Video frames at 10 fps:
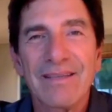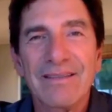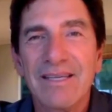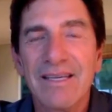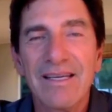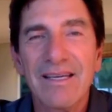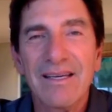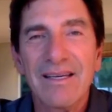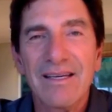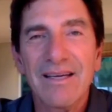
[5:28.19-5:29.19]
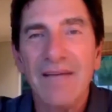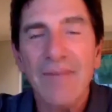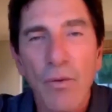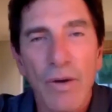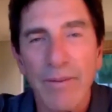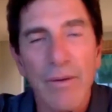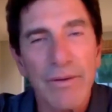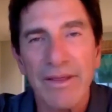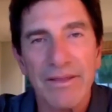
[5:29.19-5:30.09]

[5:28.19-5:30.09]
See, I'm not worried about what they